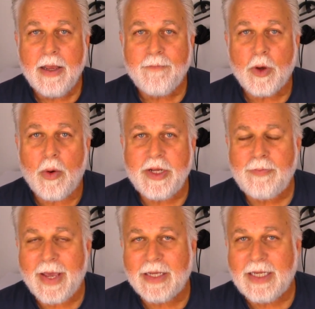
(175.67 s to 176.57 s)
Always
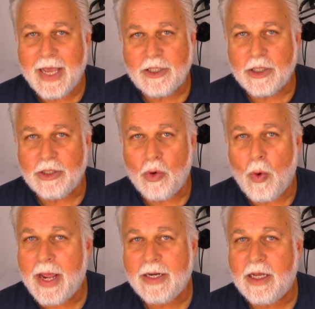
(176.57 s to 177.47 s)
pay attention to
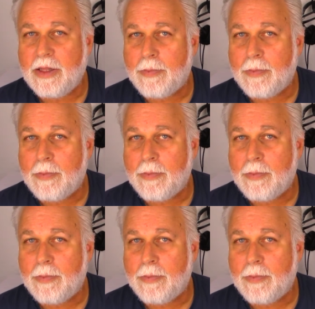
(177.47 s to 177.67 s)
when the